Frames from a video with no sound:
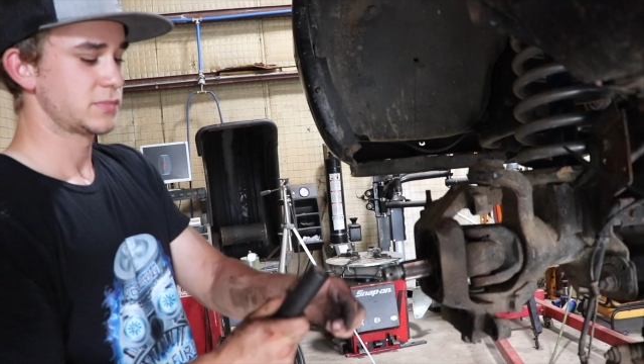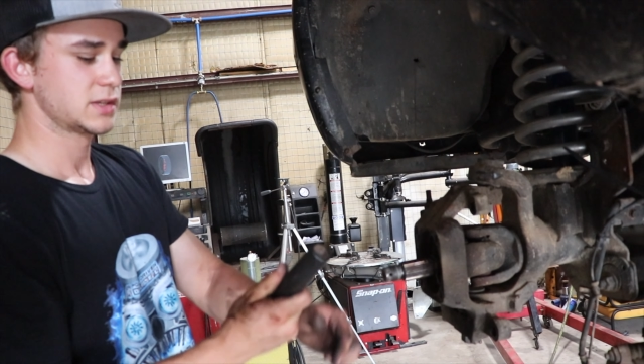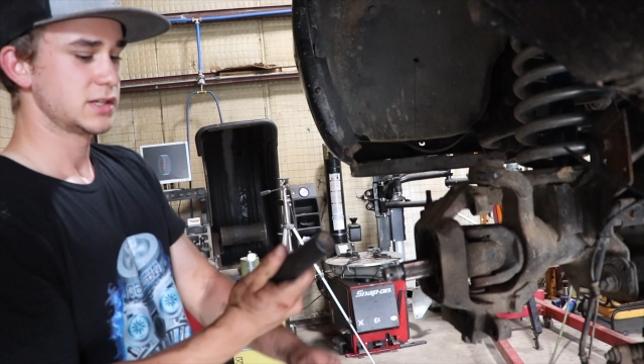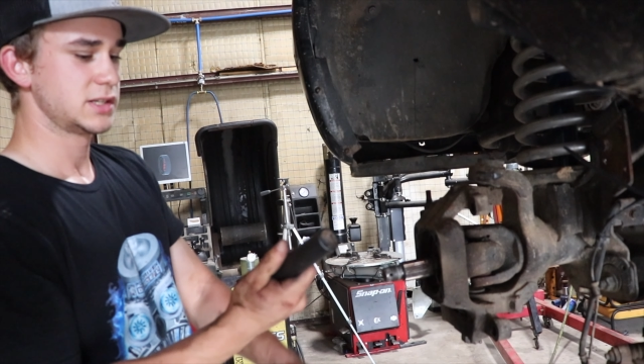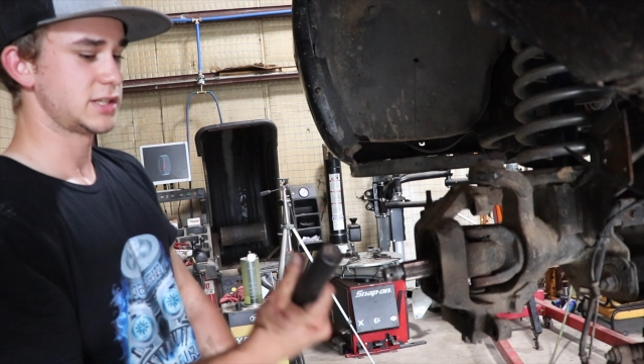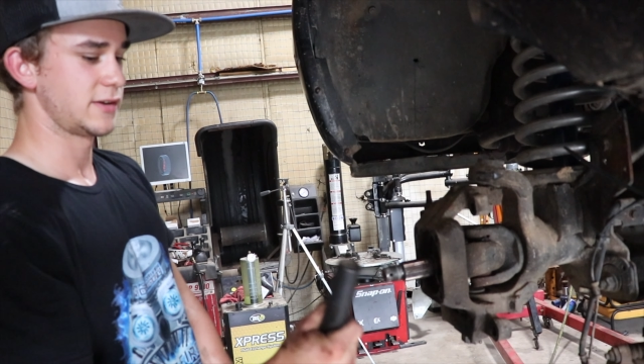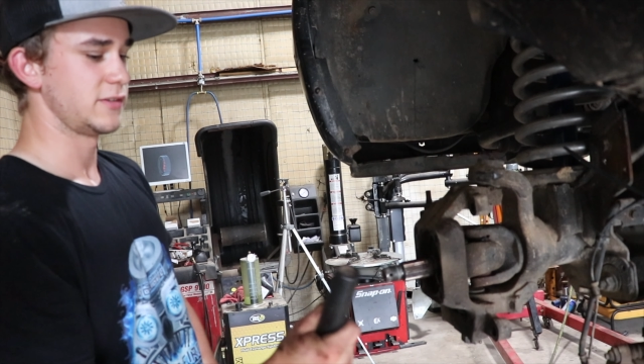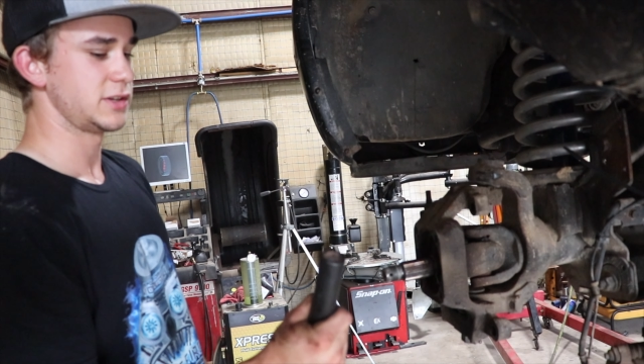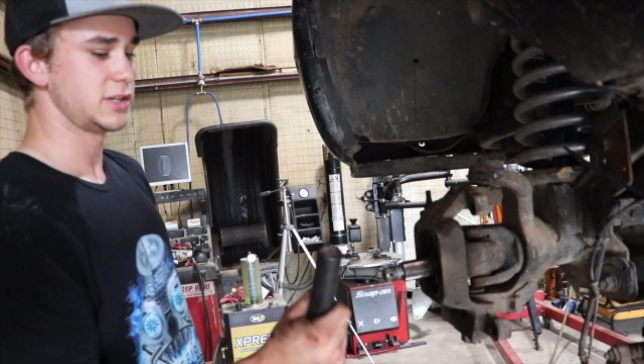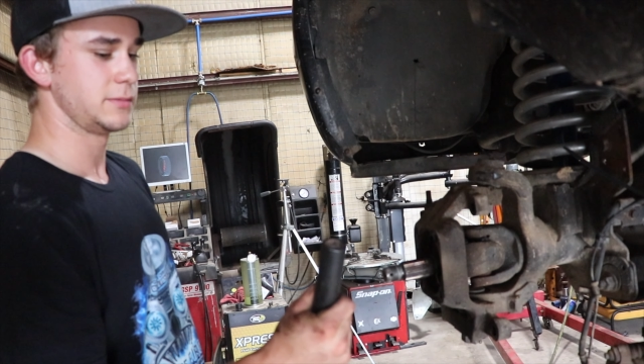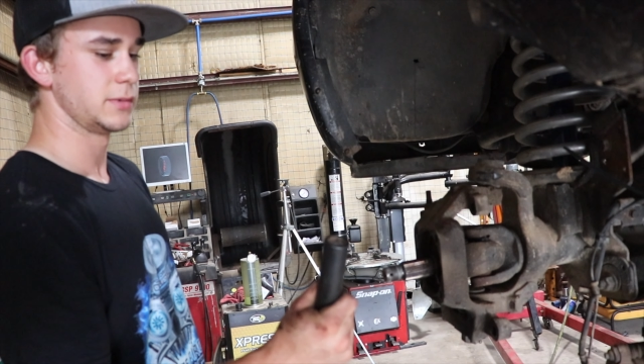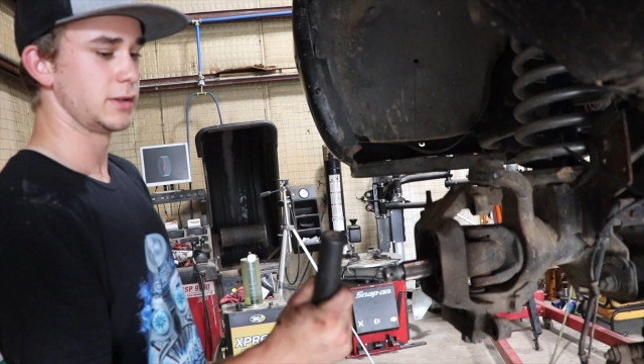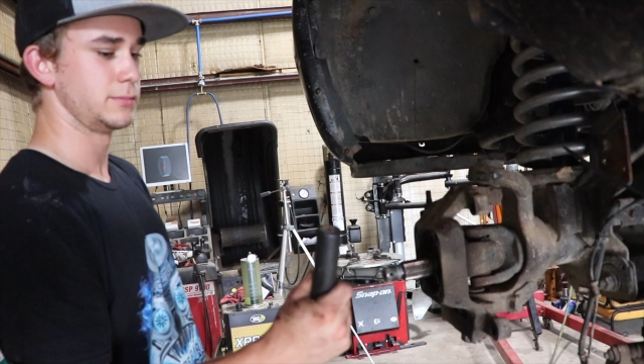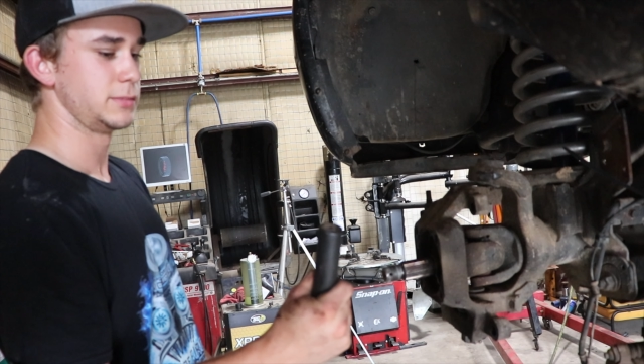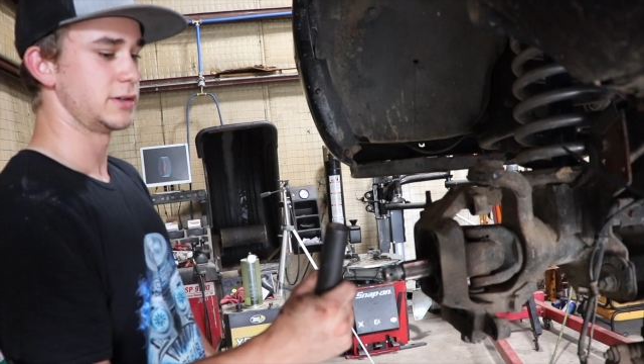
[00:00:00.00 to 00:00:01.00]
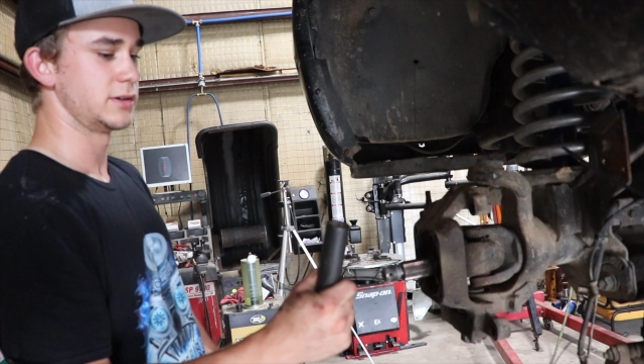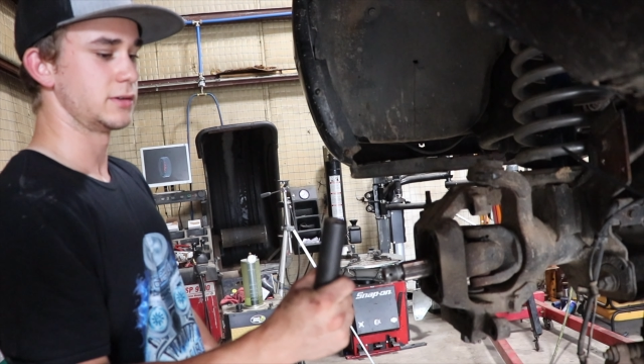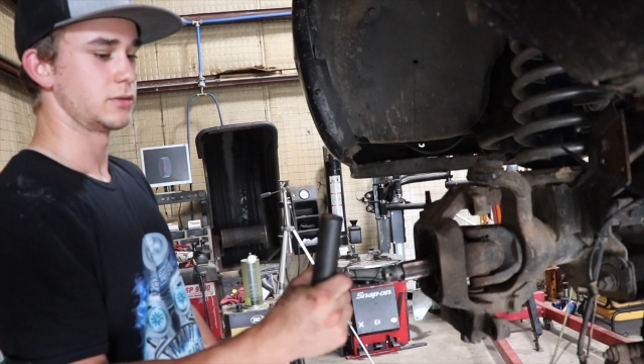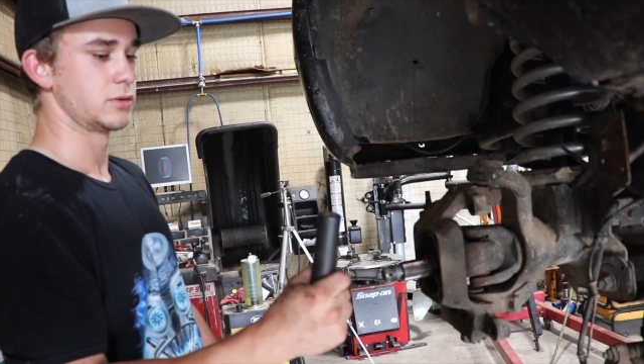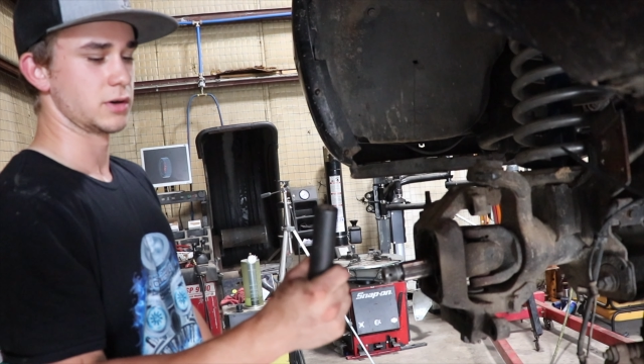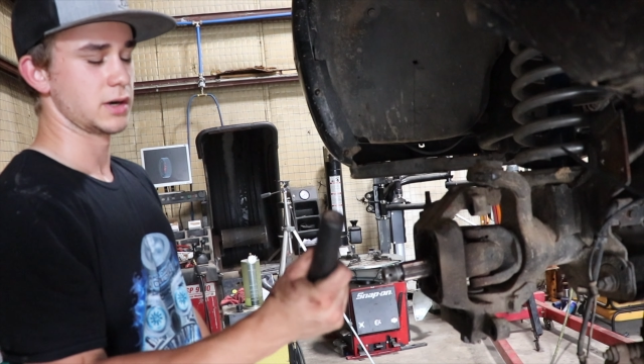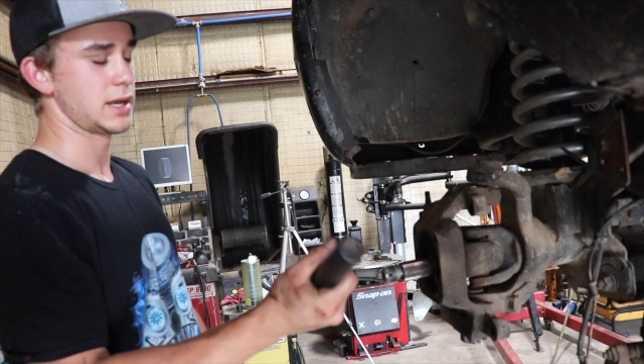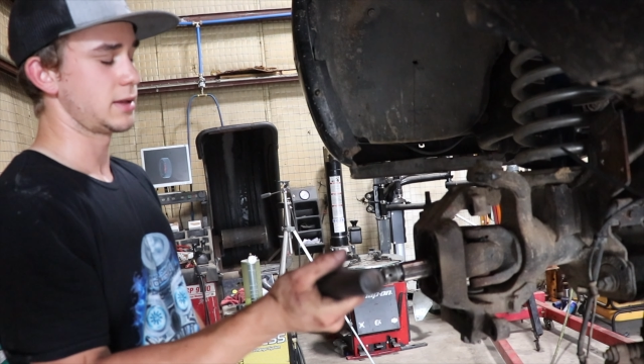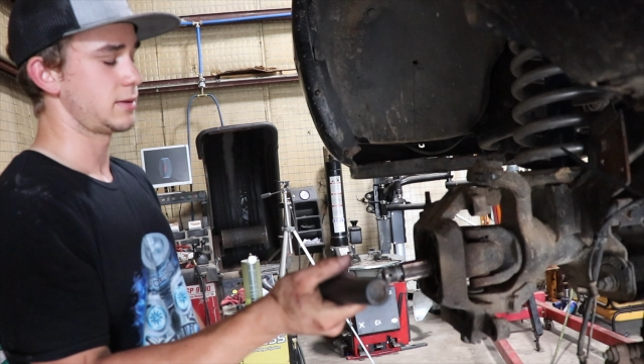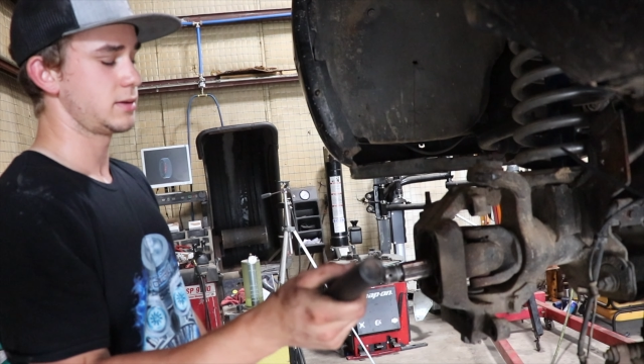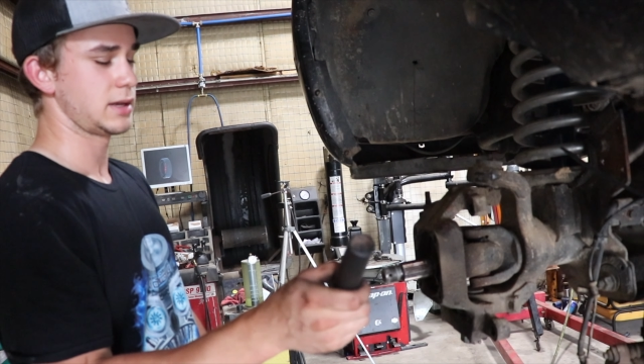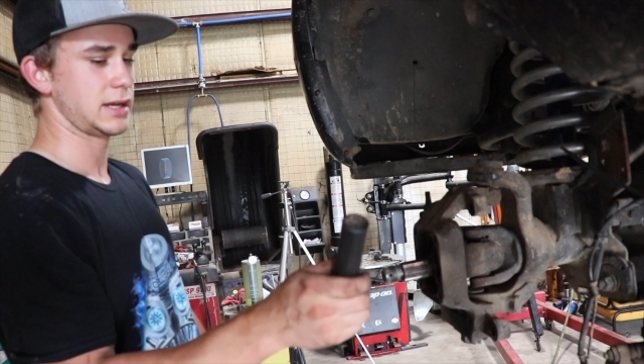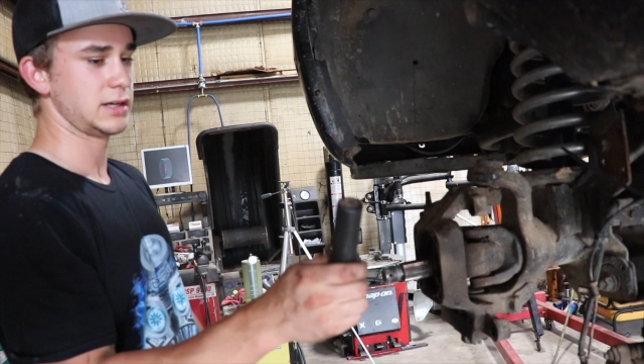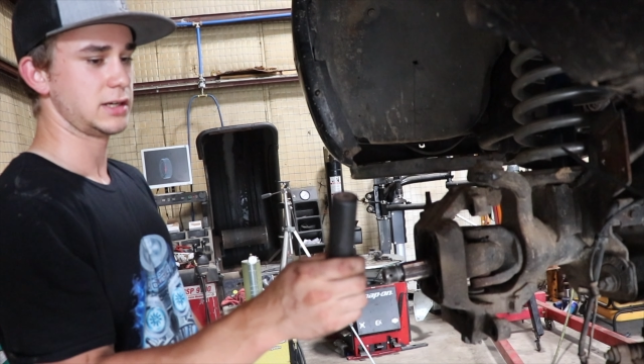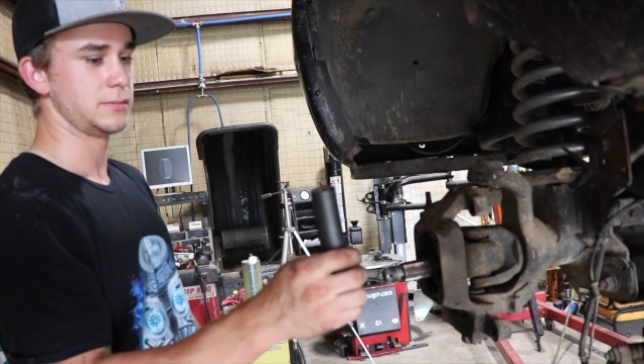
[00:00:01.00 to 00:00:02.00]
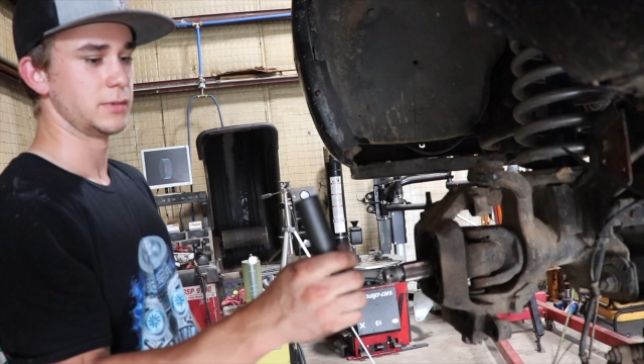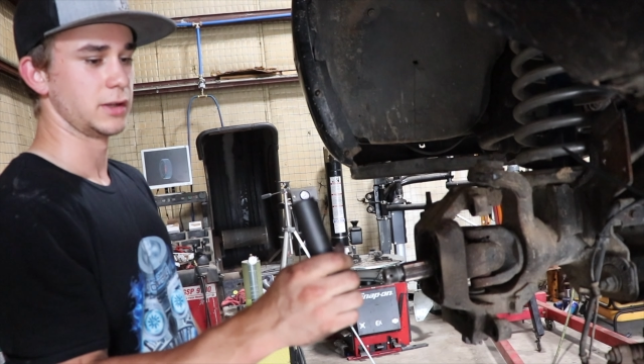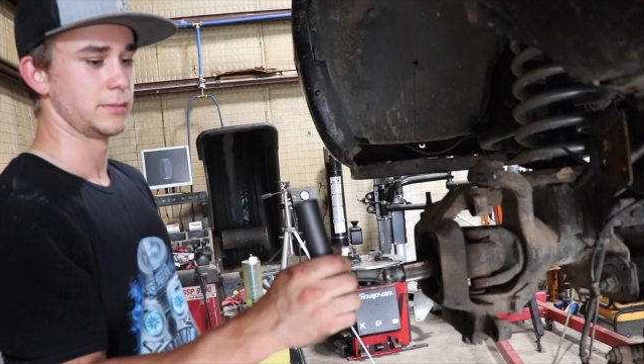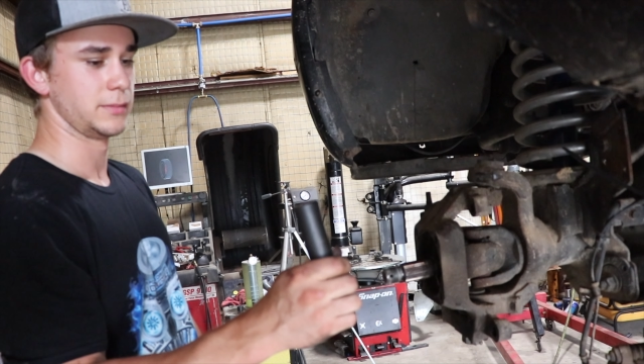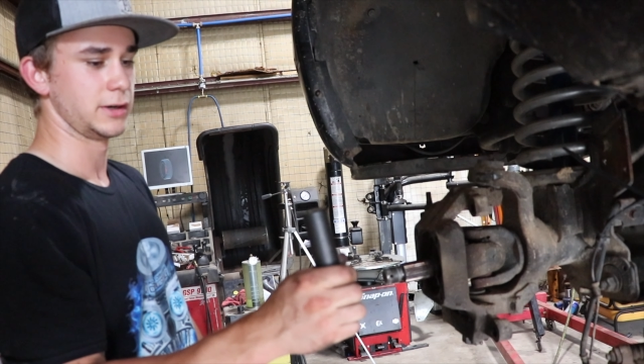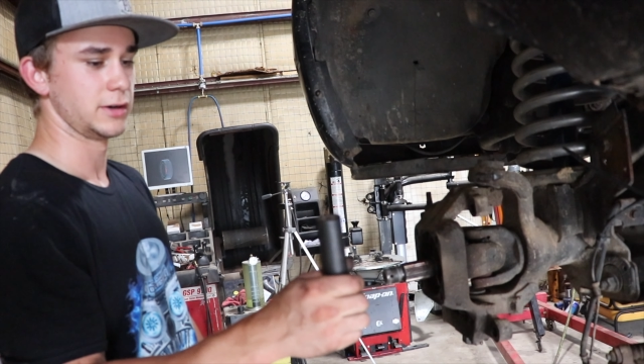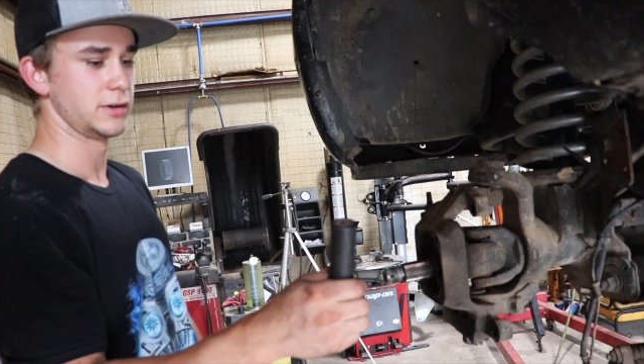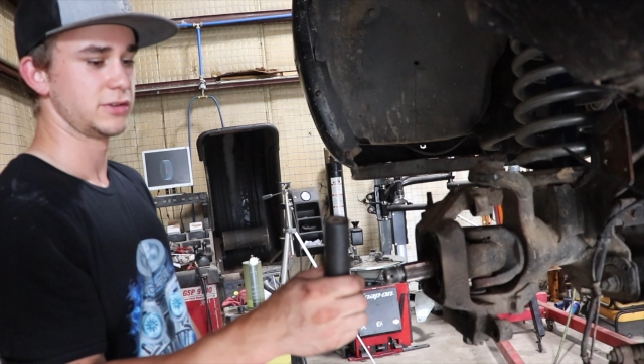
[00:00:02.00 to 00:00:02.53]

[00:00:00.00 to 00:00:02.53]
17mm or 18mm,